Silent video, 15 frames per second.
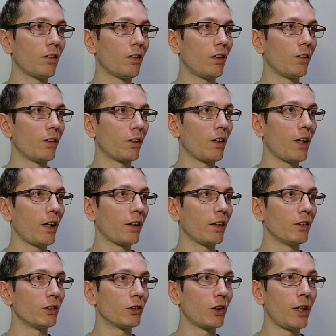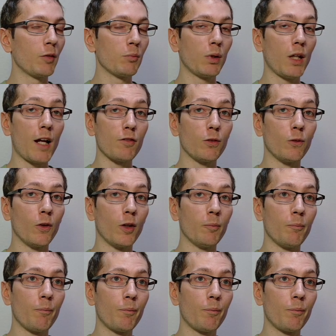on the Kraken trading platform,